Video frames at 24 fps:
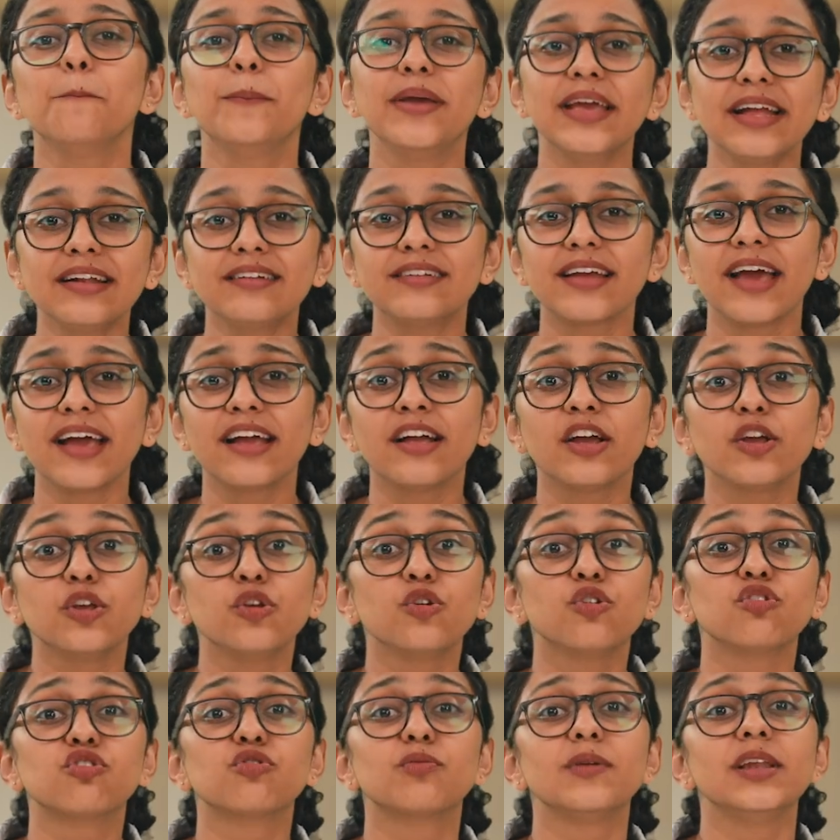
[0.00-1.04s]
B.Tech
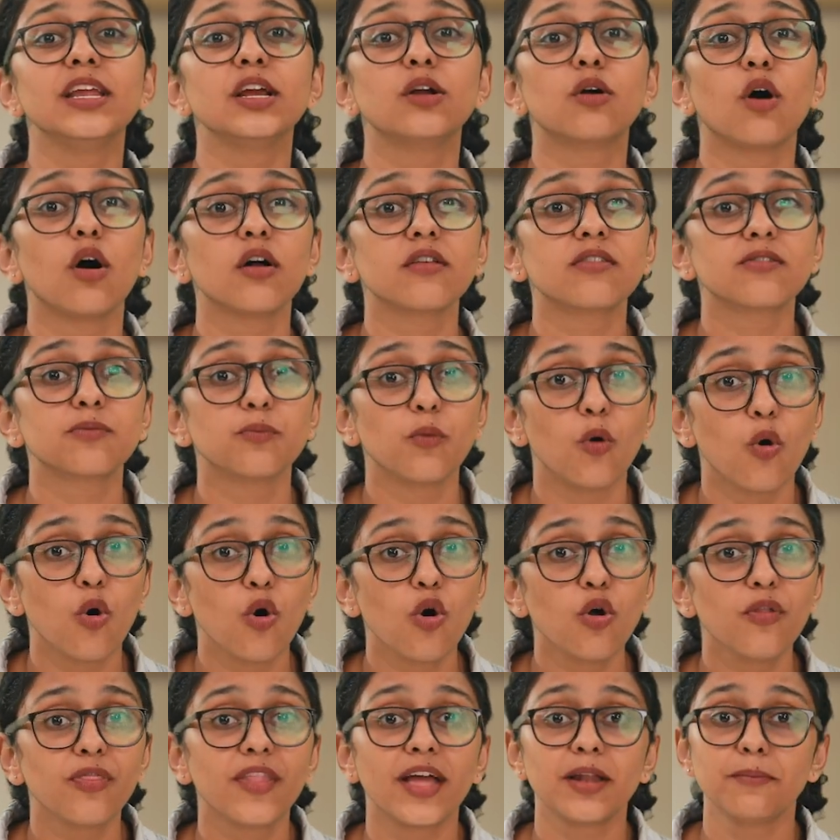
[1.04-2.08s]
usually costs
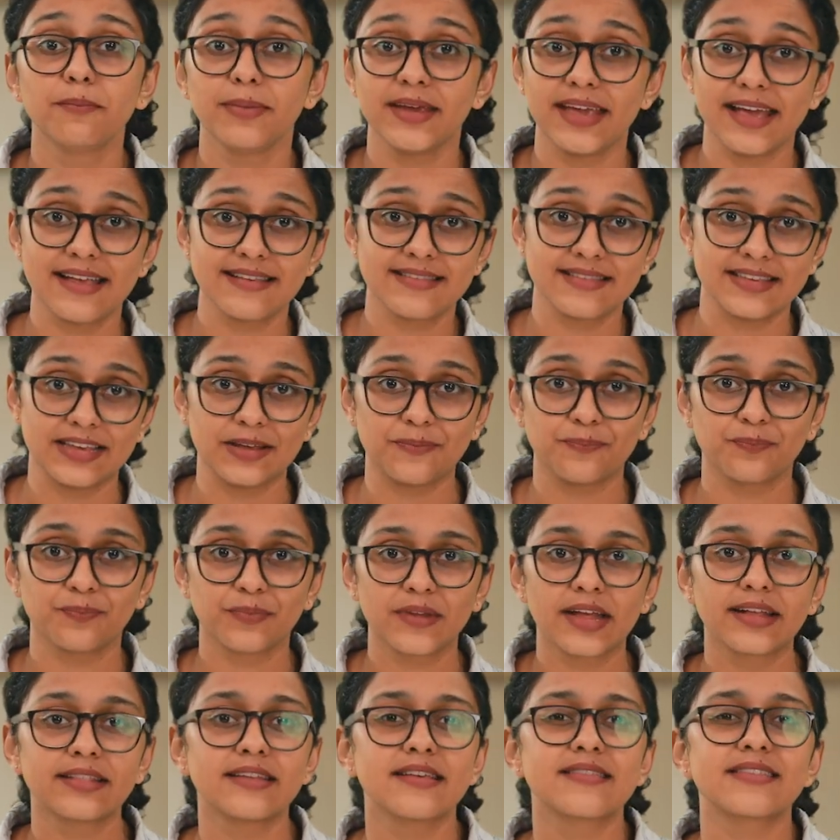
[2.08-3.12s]
more than B.Sc.
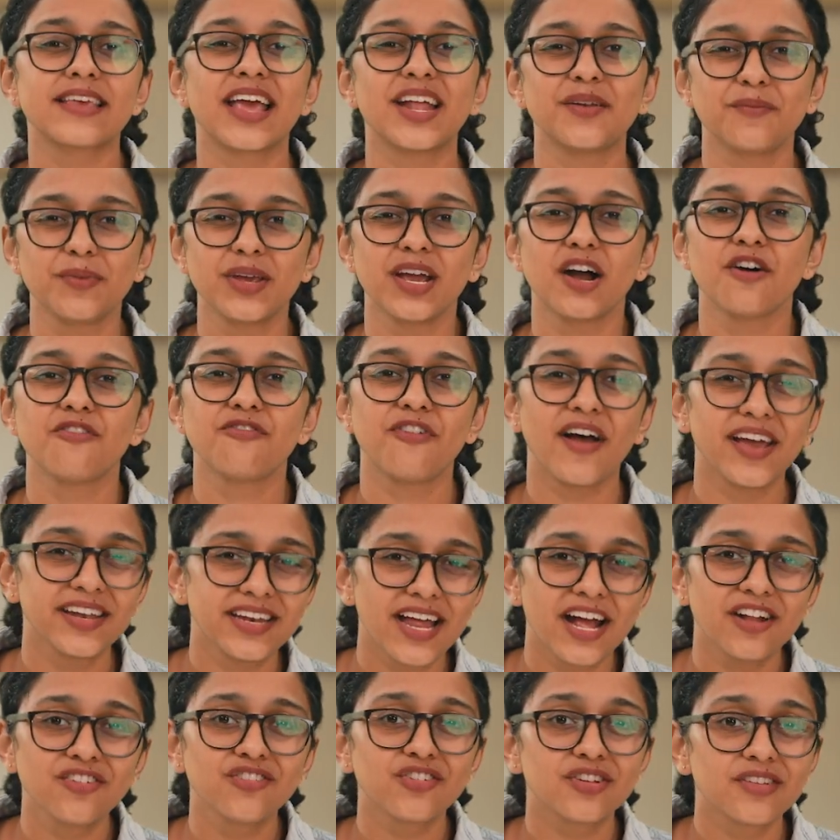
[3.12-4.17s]
This can be a
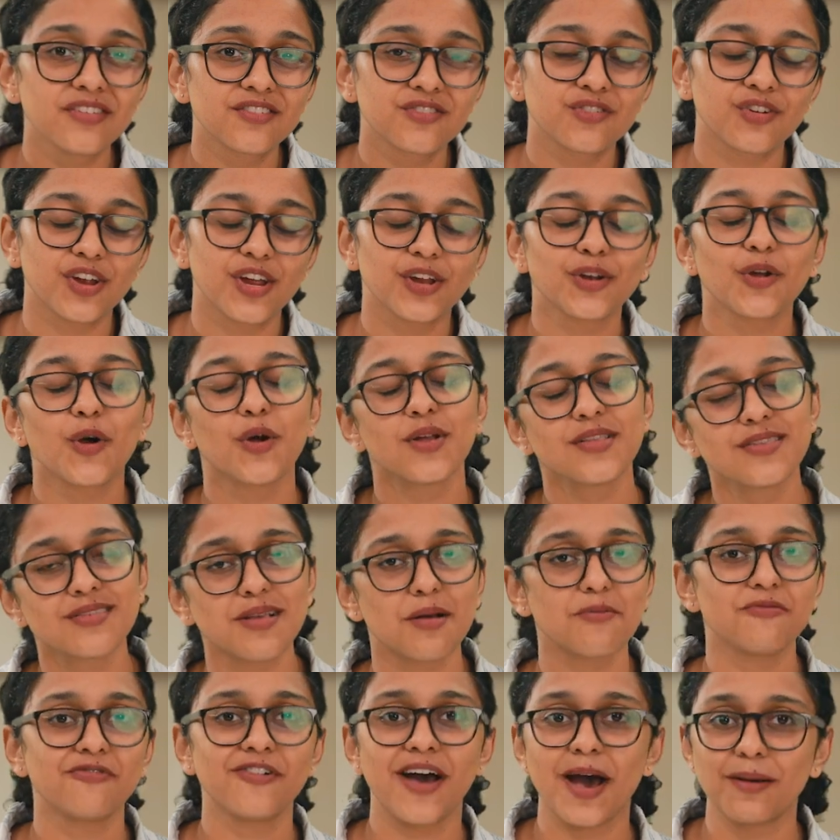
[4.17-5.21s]
financial strain on
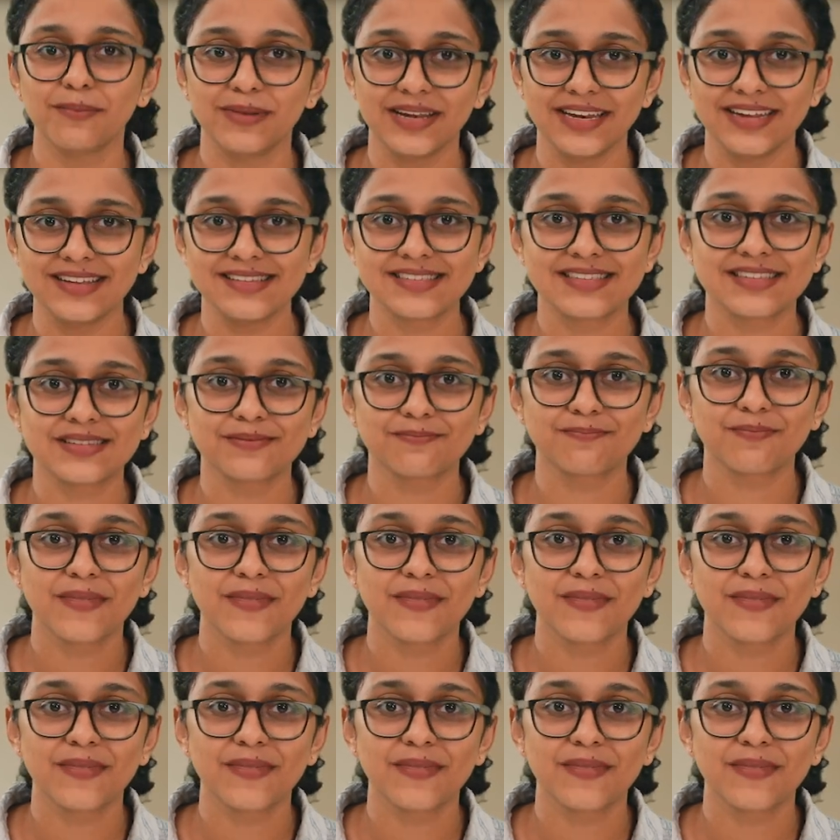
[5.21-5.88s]
some families.